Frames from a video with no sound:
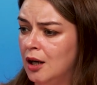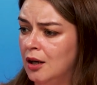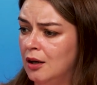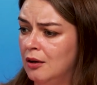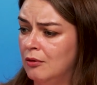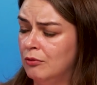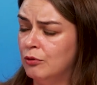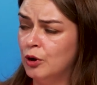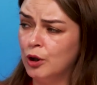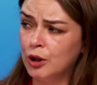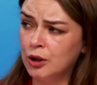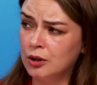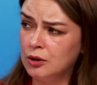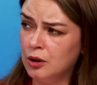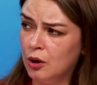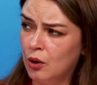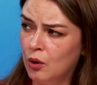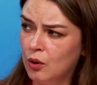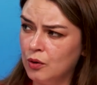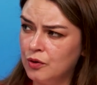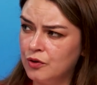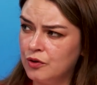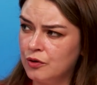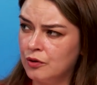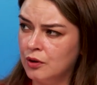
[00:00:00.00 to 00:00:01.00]

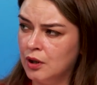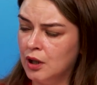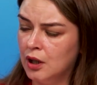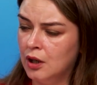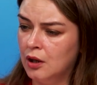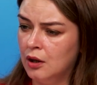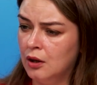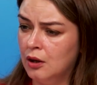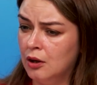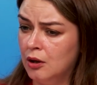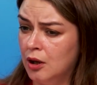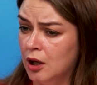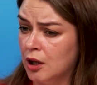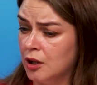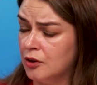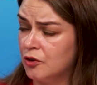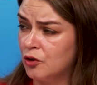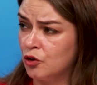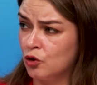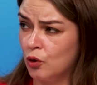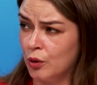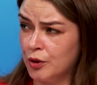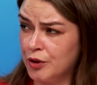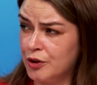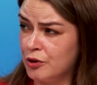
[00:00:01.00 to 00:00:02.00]
workload, a
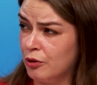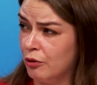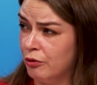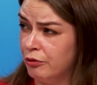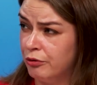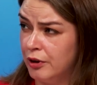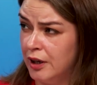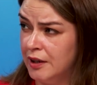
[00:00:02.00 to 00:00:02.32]
source of